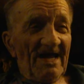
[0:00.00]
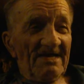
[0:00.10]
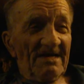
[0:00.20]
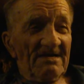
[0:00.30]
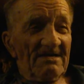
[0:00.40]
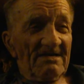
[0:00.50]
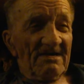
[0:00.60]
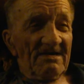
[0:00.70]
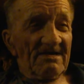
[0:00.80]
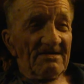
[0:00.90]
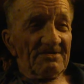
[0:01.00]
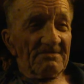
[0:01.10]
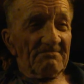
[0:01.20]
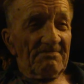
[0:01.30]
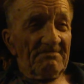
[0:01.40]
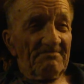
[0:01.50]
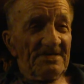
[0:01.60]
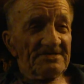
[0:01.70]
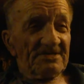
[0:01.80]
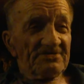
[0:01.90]
And then I took my
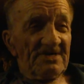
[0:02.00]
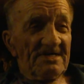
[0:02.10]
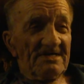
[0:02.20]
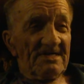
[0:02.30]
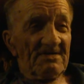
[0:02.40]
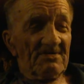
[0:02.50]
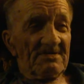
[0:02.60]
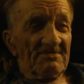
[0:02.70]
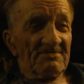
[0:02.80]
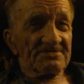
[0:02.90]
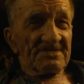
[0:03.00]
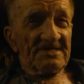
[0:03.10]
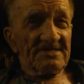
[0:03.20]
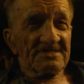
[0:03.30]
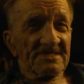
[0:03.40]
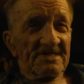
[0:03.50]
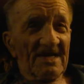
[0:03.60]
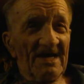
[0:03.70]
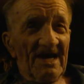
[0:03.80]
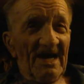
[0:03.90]
basic training and I went overseas
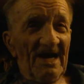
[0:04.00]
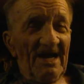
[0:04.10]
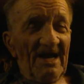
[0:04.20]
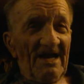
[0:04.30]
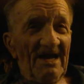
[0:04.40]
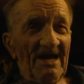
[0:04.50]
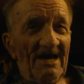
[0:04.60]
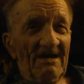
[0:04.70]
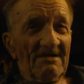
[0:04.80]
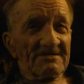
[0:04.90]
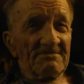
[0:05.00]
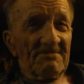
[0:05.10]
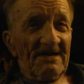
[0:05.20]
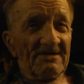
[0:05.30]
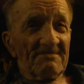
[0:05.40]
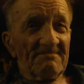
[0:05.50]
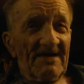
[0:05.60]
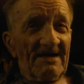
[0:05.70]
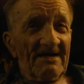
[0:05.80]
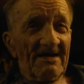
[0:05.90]
as a medical
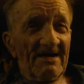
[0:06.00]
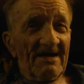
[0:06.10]
man.